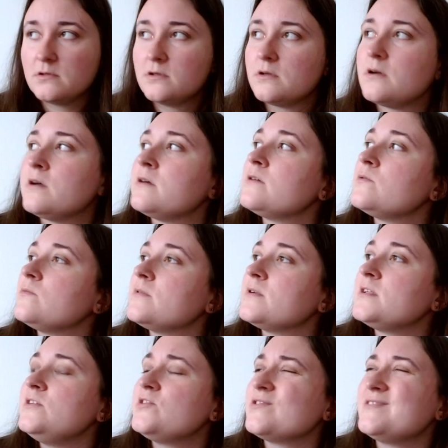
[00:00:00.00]
And
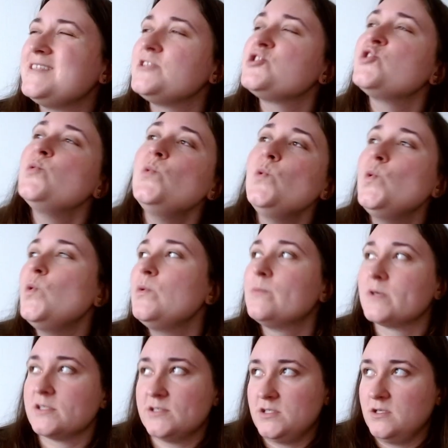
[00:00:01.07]
you don't need too
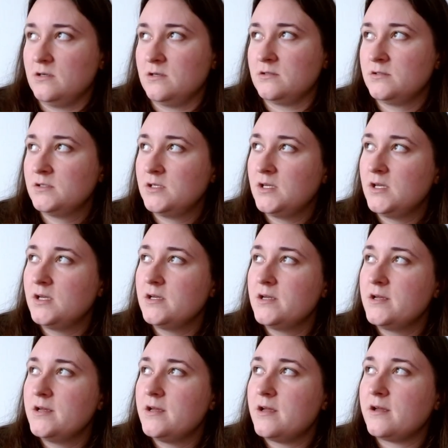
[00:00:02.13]
much yarn.
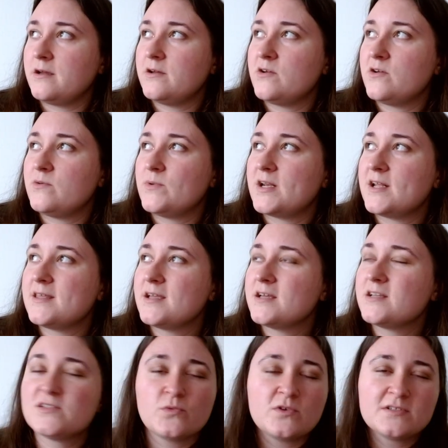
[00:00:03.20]
But I think I
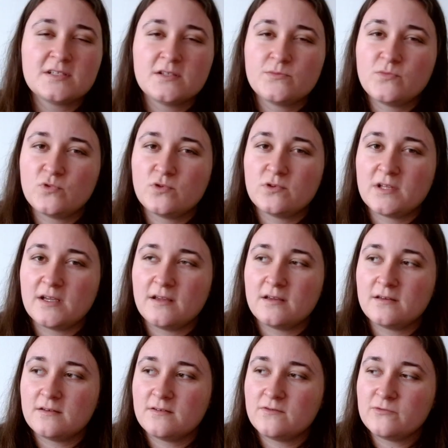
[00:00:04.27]
just wanted a more like
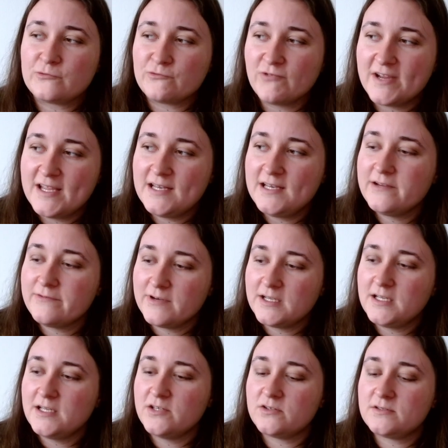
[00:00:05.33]
really,
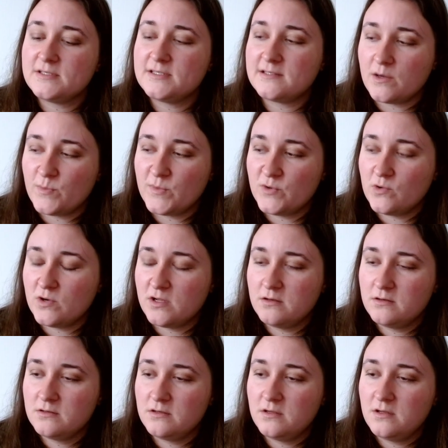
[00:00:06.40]
really good summer
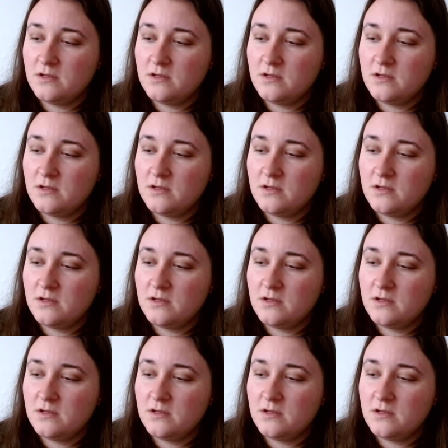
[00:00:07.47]
one.